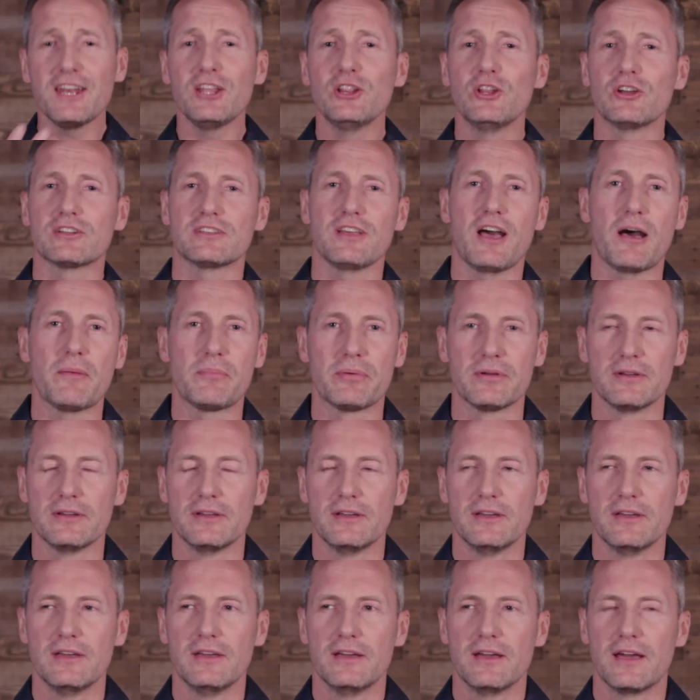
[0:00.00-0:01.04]
he looked up
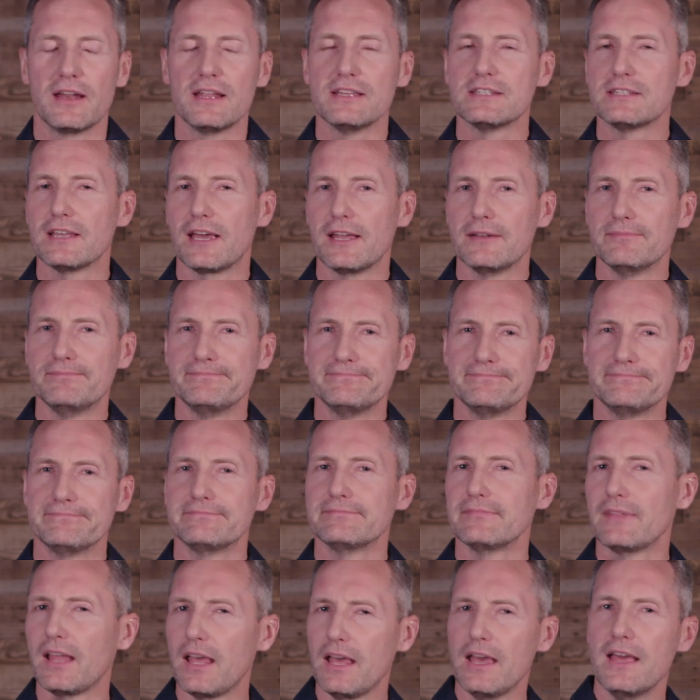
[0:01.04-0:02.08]
and he said,
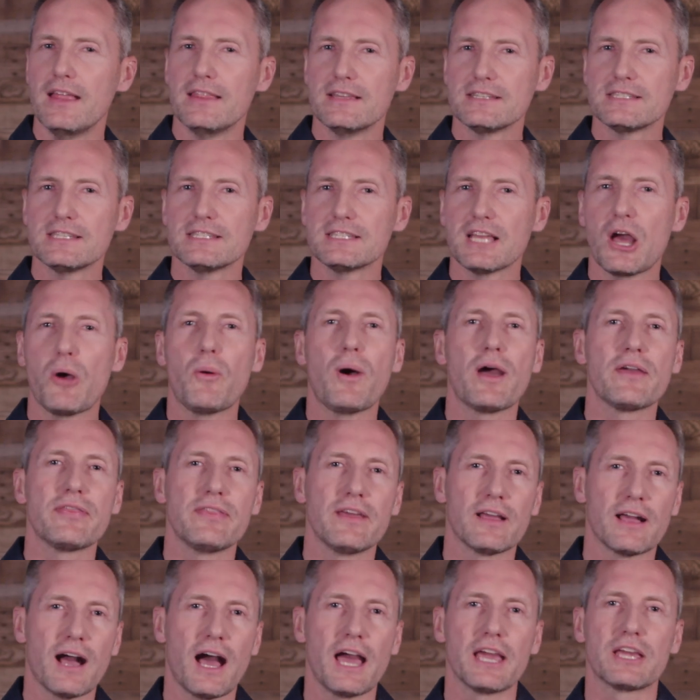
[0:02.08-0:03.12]
"This is how I
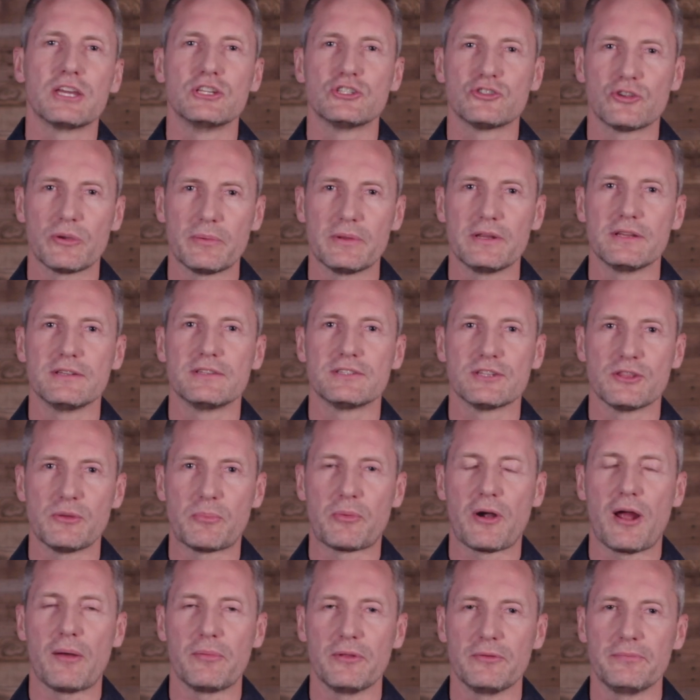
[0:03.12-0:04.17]
think I contributed to the
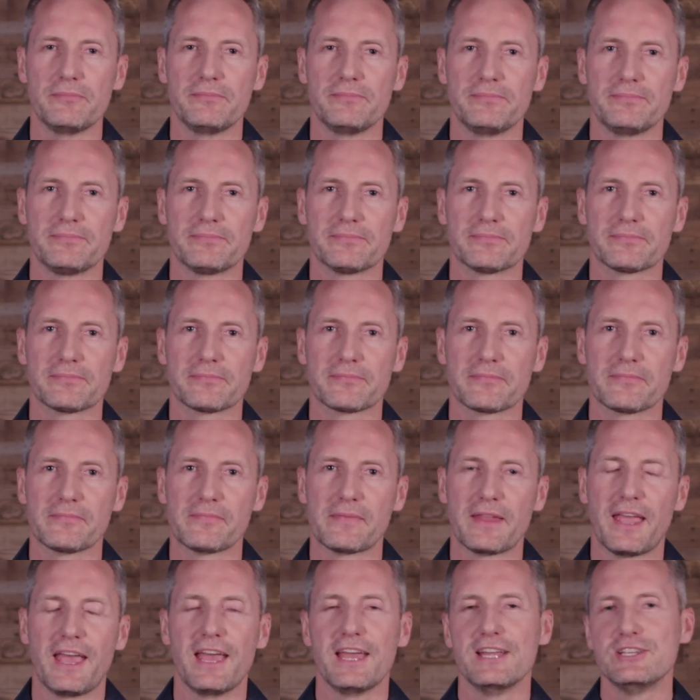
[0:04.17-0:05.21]
problem."
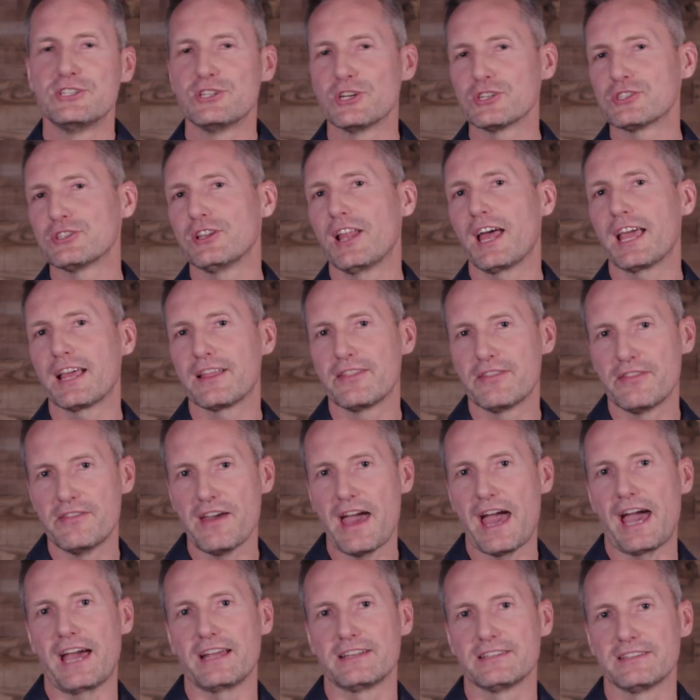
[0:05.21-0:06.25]
Just like
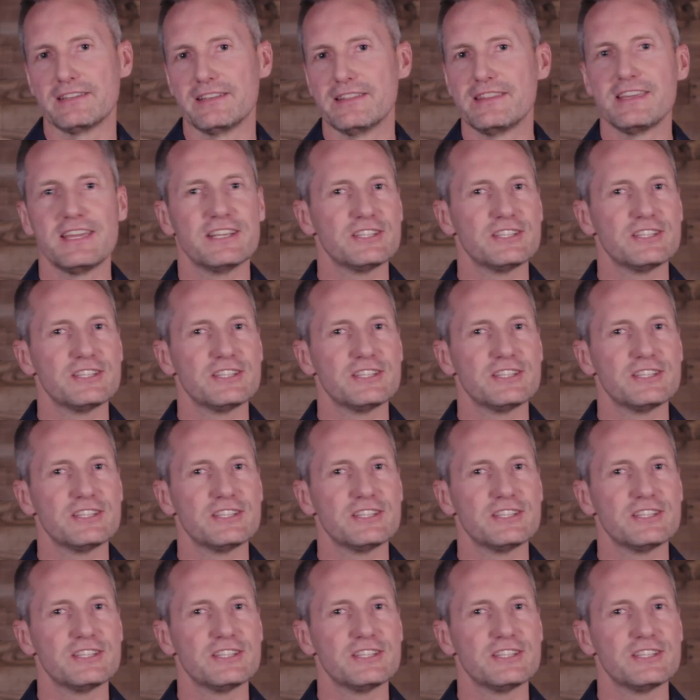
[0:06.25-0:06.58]
that, the